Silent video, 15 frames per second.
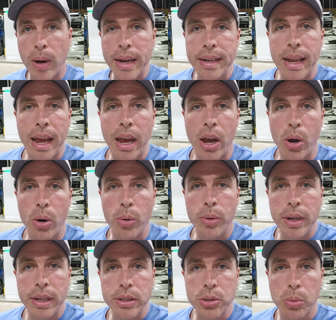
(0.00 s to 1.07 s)
right now
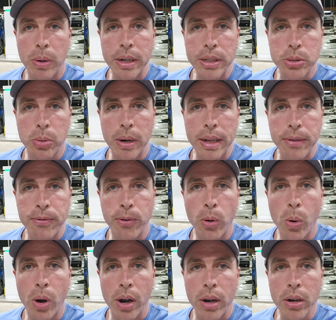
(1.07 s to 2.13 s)
in
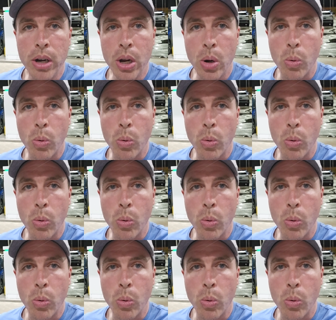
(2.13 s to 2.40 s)
2024